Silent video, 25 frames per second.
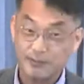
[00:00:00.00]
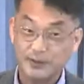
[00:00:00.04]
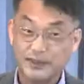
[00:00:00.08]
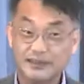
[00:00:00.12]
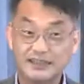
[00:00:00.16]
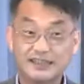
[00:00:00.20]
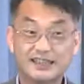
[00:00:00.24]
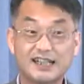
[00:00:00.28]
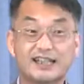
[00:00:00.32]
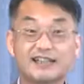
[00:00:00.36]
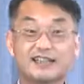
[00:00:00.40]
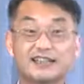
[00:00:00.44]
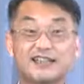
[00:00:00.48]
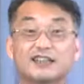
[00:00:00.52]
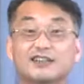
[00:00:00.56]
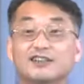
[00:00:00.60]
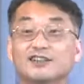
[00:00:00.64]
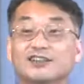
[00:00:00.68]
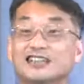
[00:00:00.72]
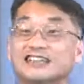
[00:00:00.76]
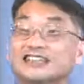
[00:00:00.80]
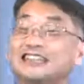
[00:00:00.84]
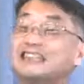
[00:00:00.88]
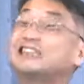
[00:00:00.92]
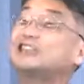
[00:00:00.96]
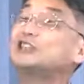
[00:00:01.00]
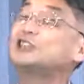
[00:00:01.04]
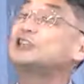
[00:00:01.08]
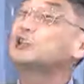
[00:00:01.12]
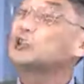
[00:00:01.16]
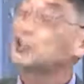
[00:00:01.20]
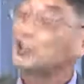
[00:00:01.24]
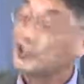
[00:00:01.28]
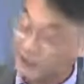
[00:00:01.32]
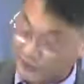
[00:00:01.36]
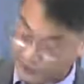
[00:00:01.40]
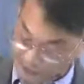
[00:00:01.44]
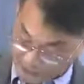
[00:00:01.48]
because it had literally
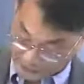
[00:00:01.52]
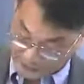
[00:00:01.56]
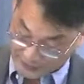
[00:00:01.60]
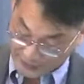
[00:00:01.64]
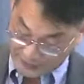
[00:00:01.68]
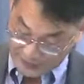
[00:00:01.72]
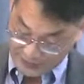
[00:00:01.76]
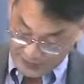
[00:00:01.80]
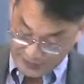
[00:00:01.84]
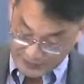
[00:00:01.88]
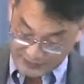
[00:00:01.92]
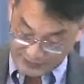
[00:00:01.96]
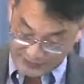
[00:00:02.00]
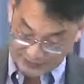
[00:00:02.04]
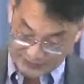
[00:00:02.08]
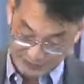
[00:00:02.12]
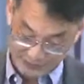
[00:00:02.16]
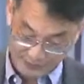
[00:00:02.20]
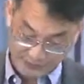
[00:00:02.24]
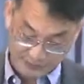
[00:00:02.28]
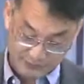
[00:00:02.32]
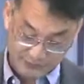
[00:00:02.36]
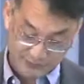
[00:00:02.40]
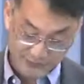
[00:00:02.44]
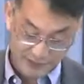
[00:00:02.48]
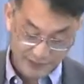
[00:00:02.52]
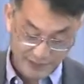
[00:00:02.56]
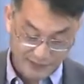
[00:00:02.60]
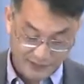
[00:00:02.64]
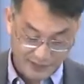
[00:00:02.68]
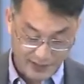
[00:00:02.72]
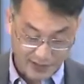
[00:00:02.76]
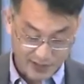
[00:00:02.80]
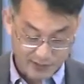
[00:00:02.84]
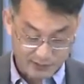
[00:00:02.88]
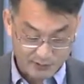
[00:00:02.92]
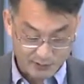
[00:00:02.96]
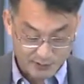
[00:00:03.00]
chilled, and you could feel
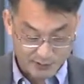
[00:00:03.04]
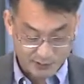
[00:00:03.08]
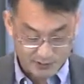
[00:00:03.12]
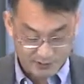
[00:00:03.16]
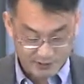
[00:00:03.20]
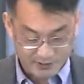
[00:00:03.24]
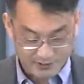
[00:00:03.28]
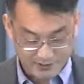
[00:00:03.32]
how cool